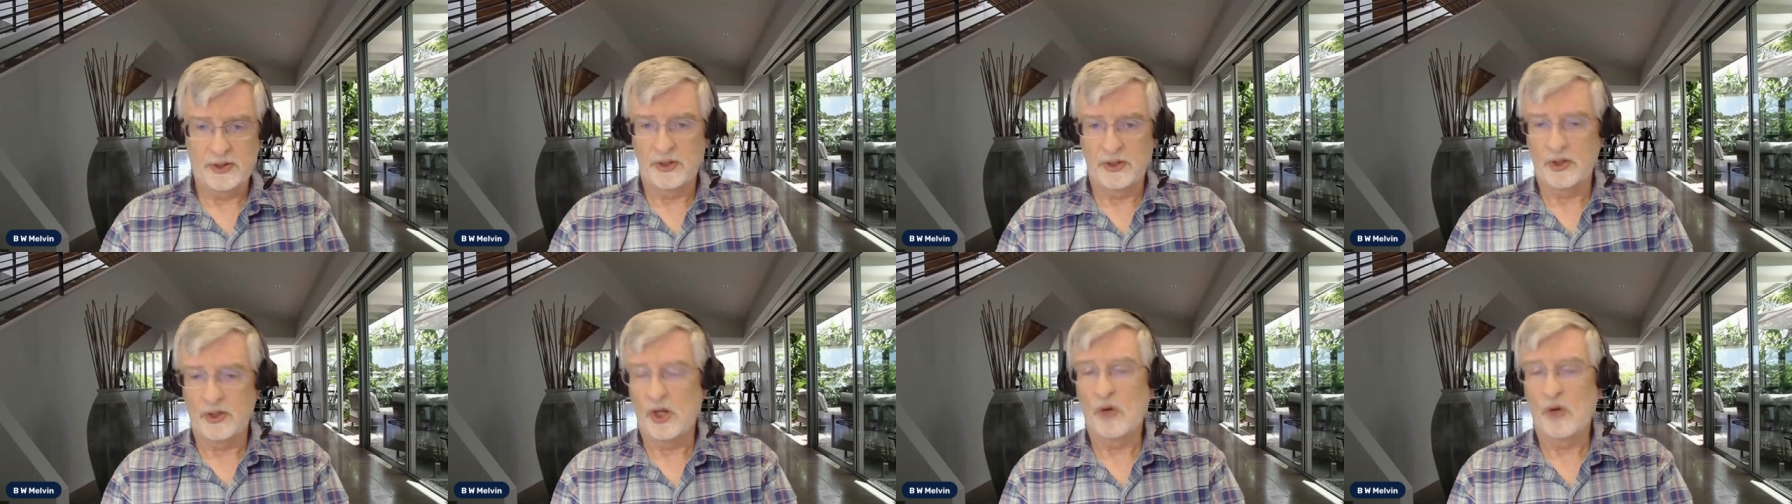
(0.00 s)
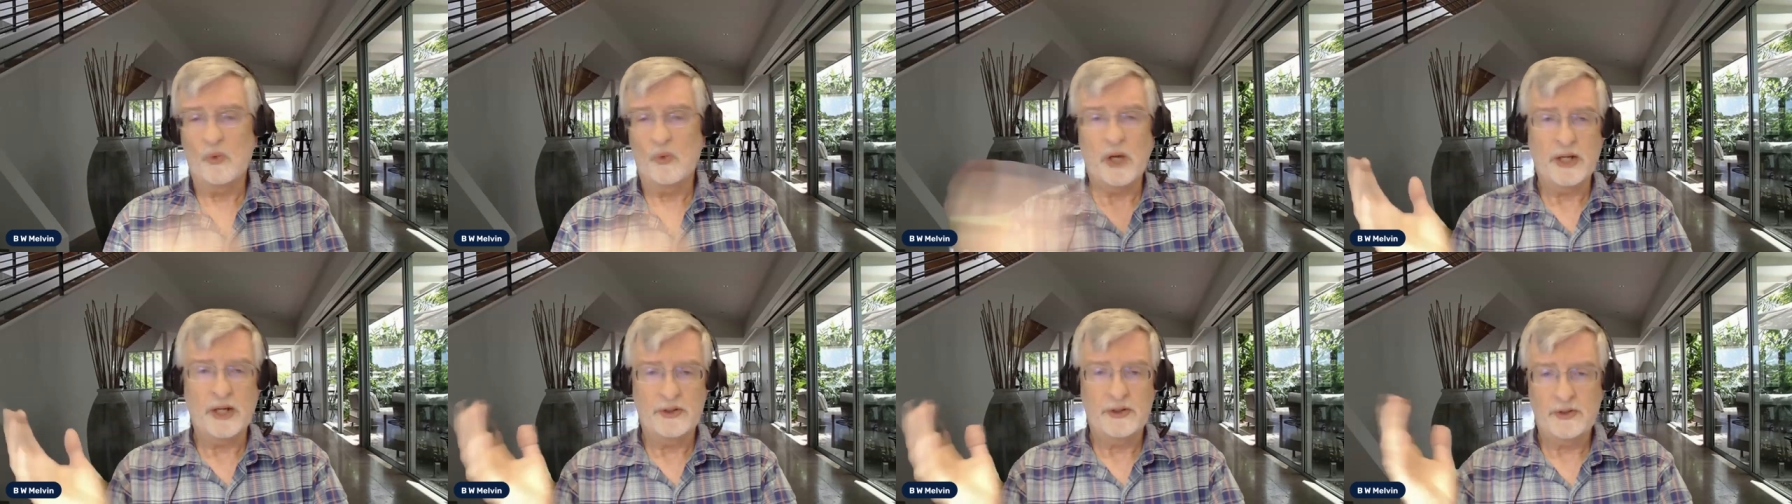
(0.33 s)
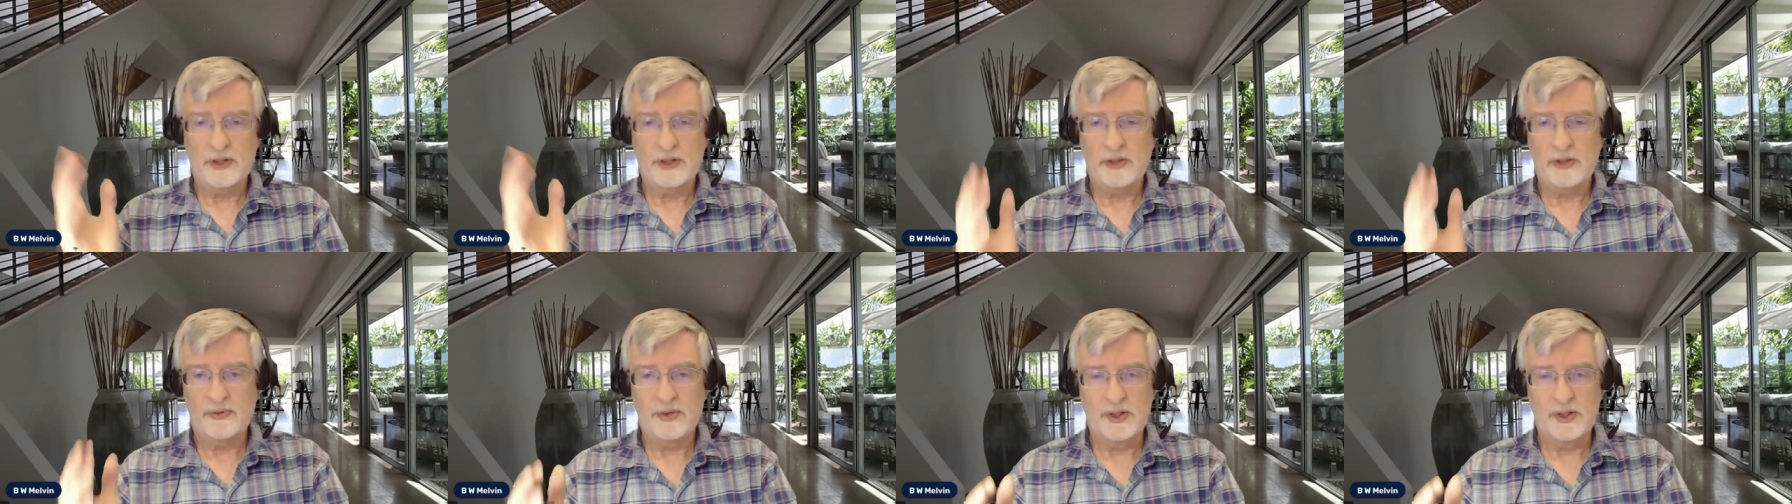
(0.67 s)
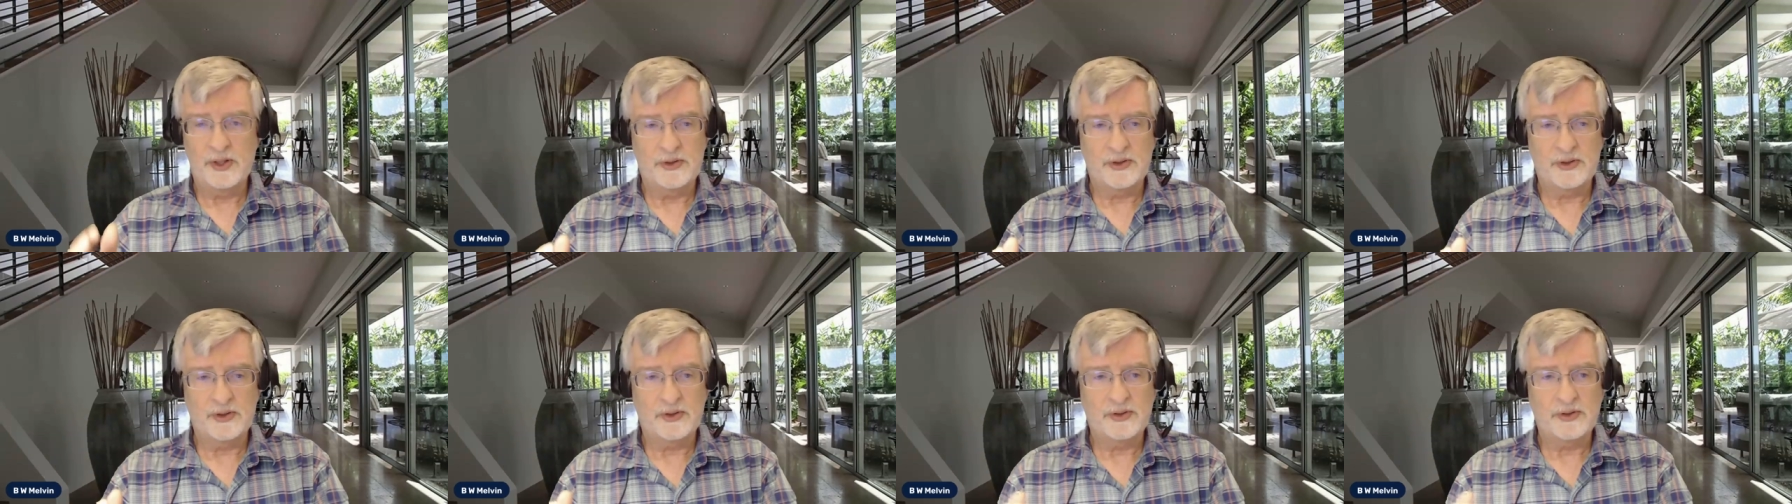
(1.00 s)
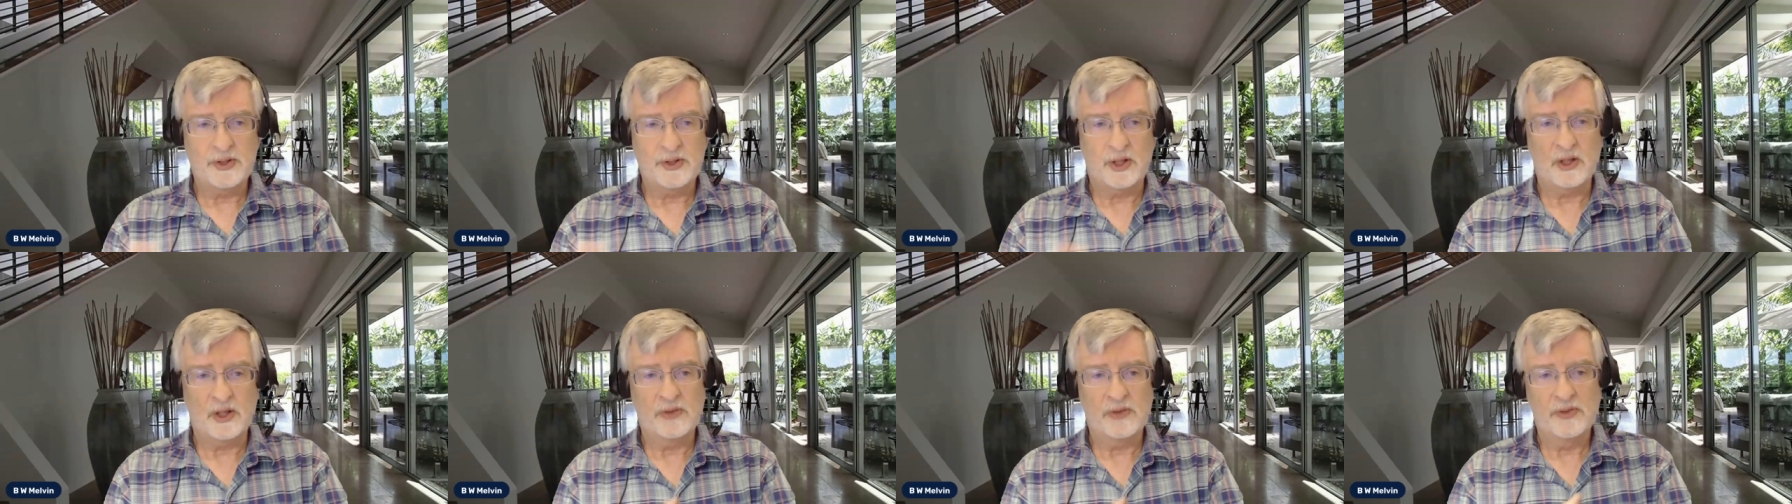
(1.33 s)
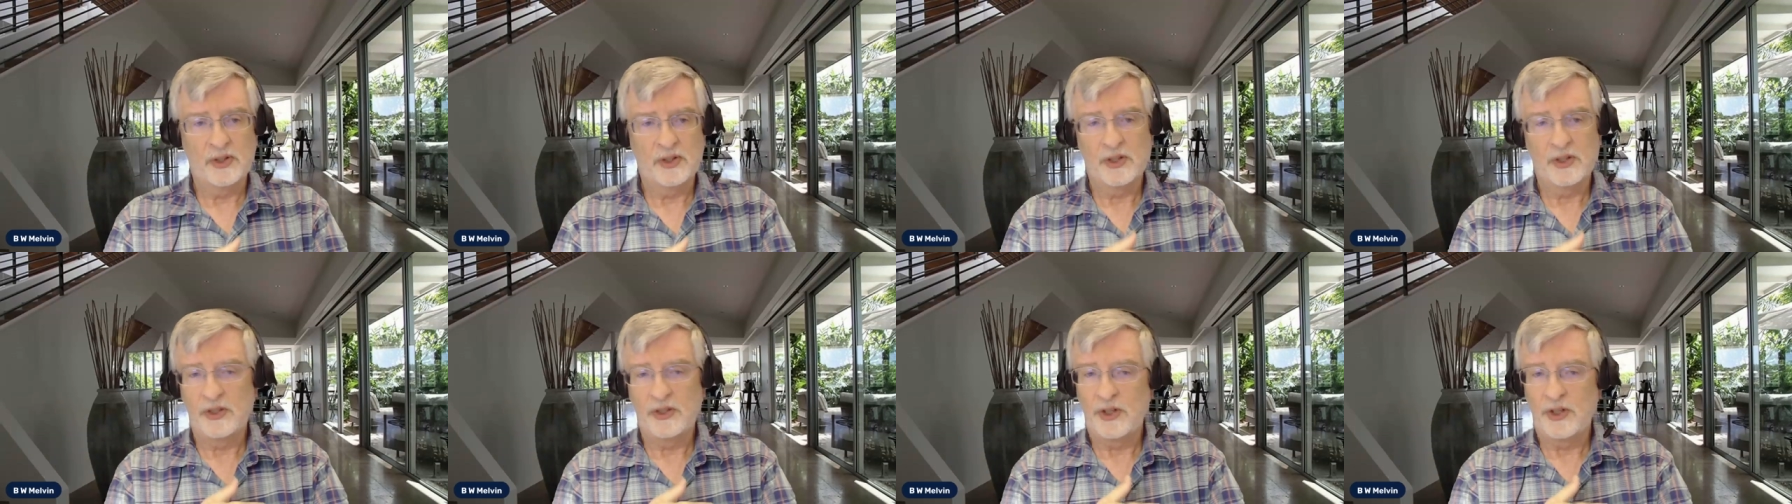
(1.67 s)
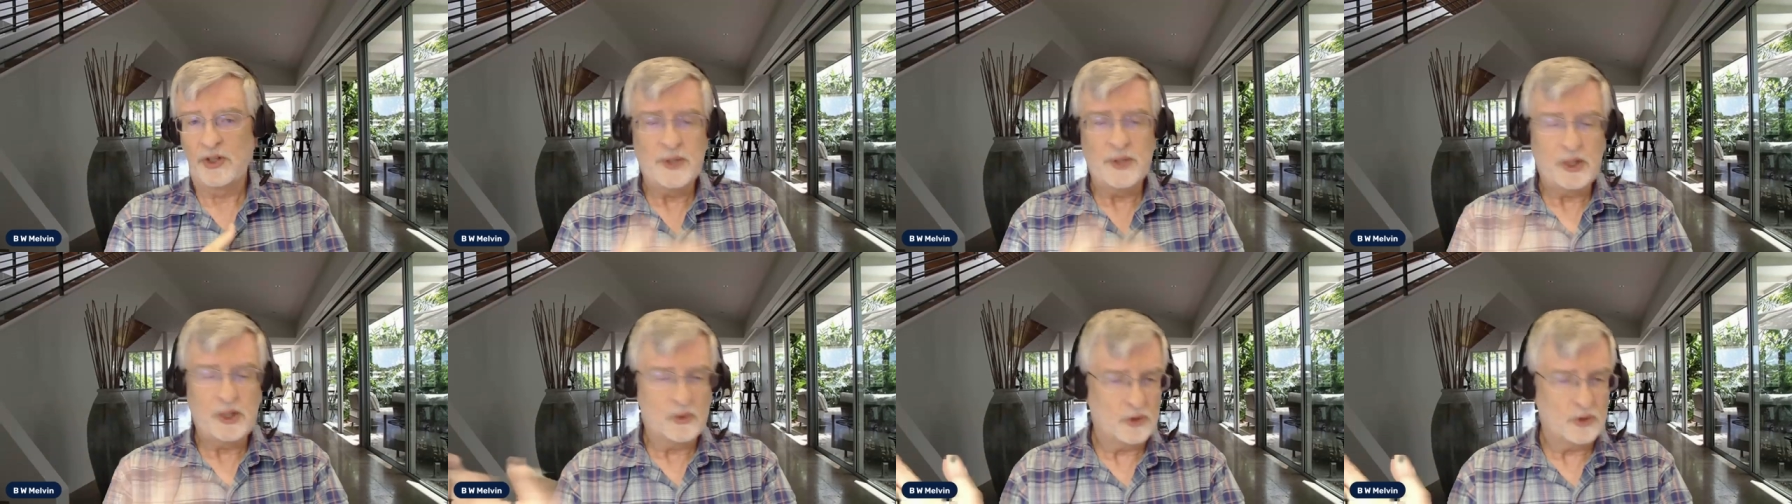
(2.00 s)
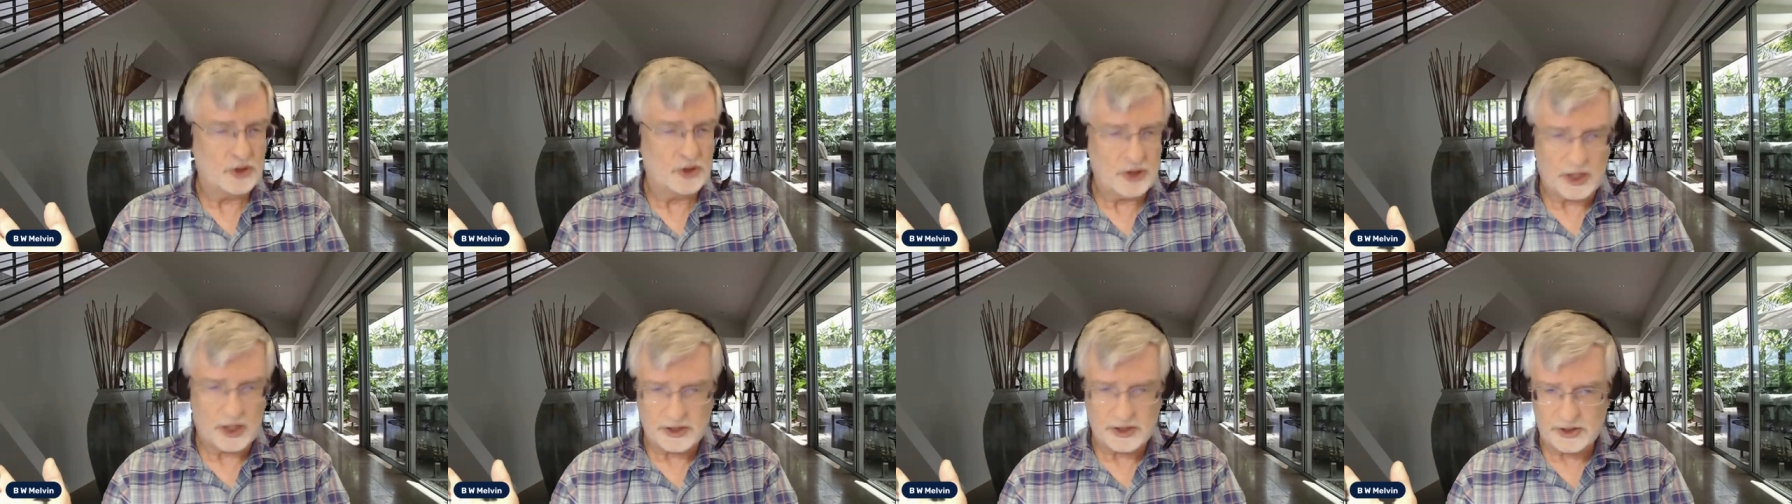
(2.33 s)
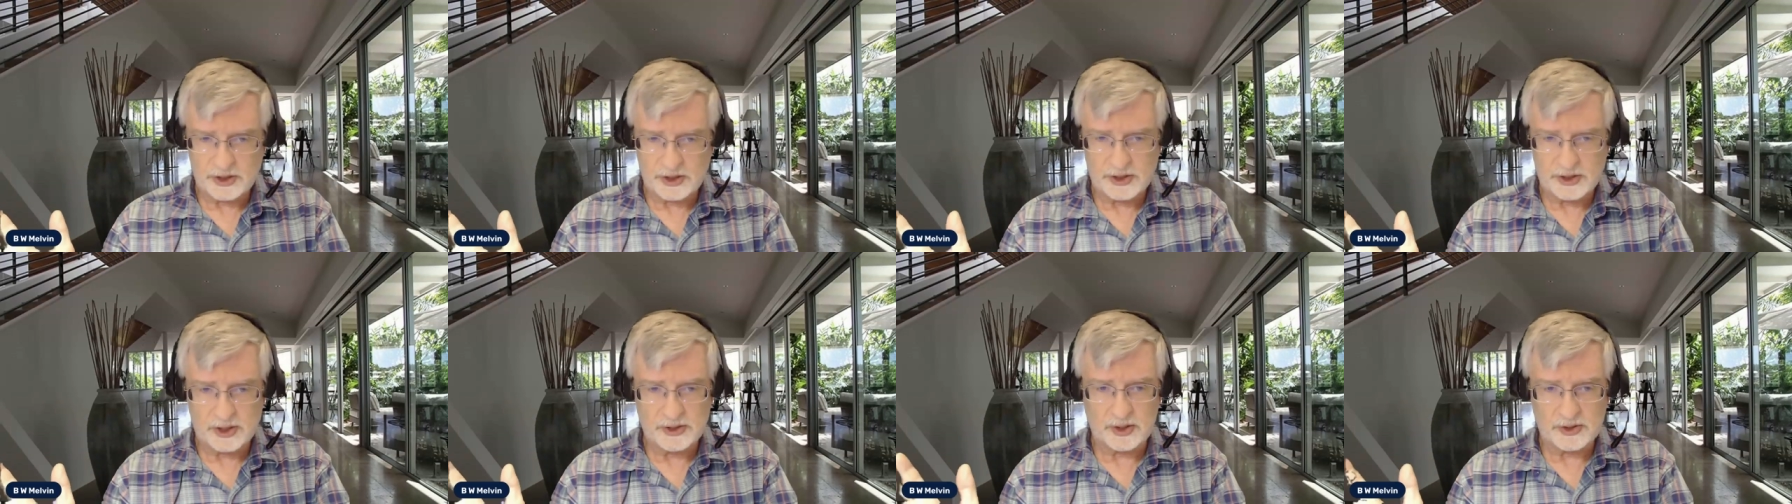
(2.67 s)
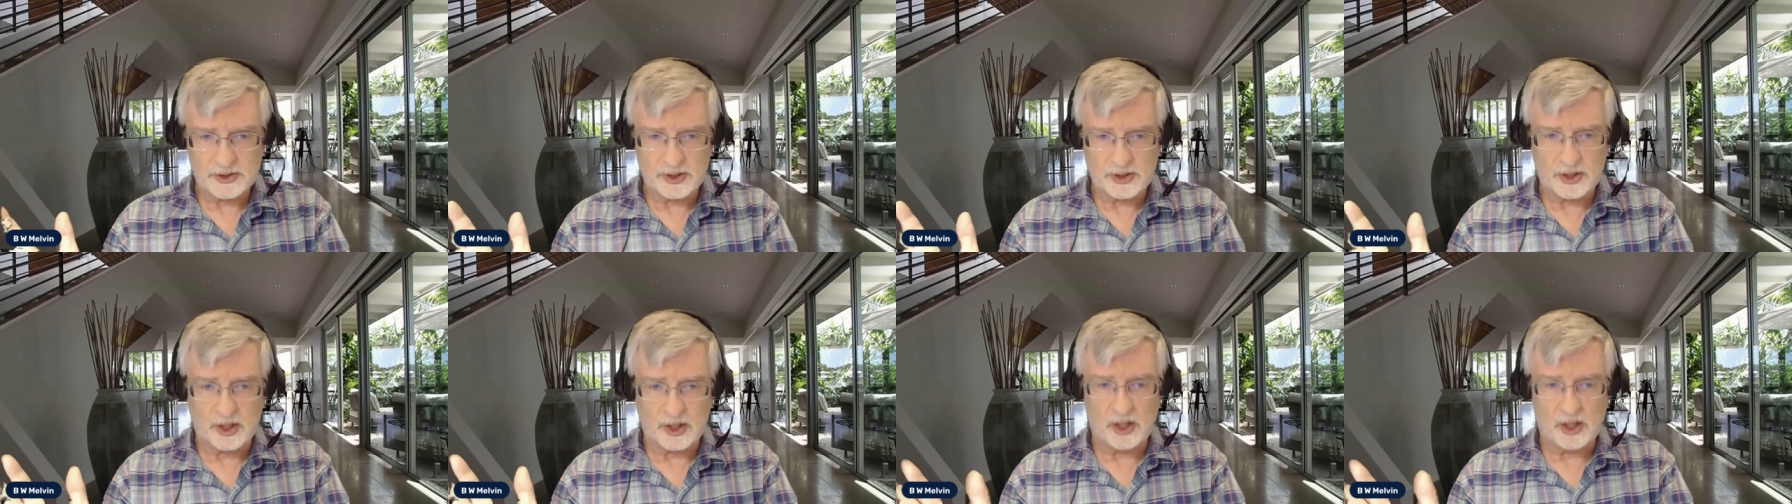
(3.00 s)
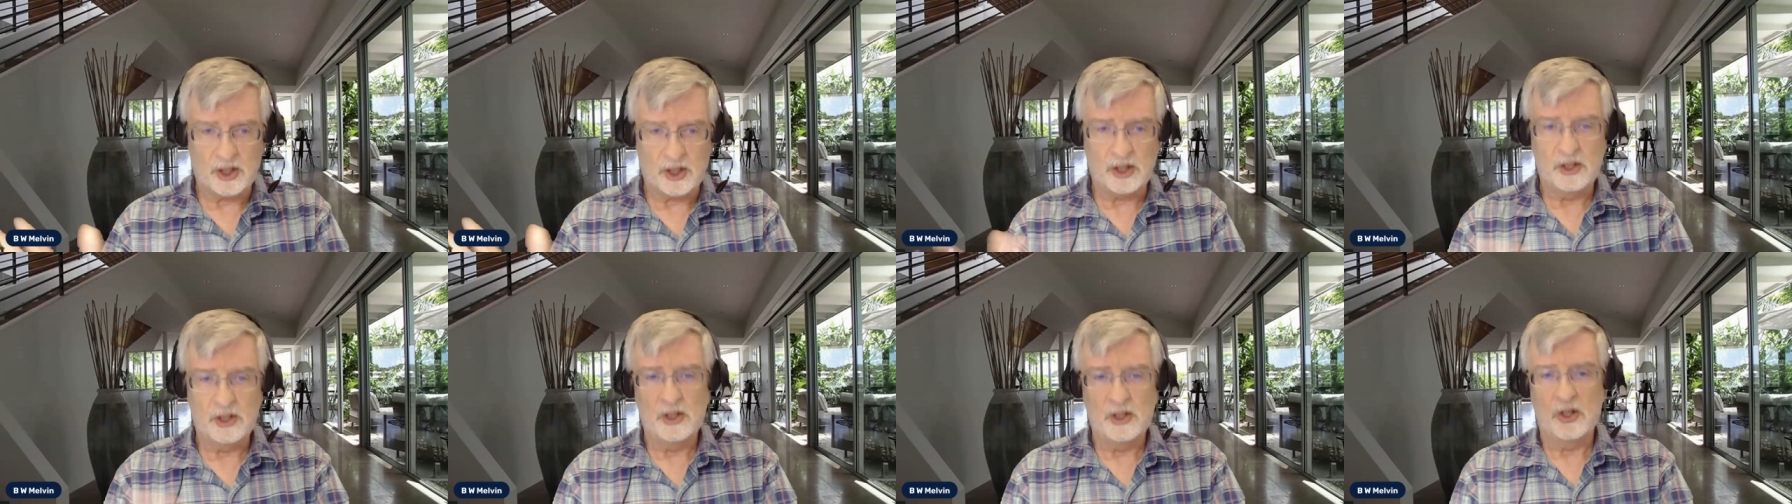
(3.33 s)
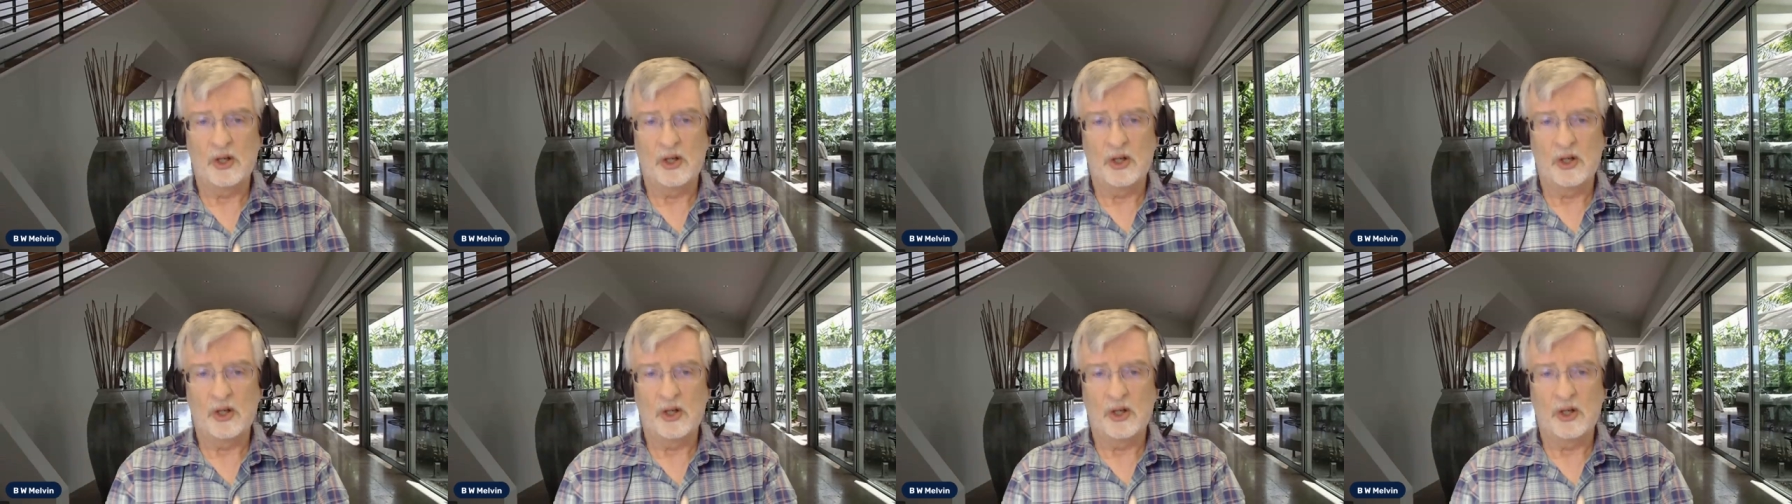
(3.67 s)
no right to defend yourself, no equal justice under the law,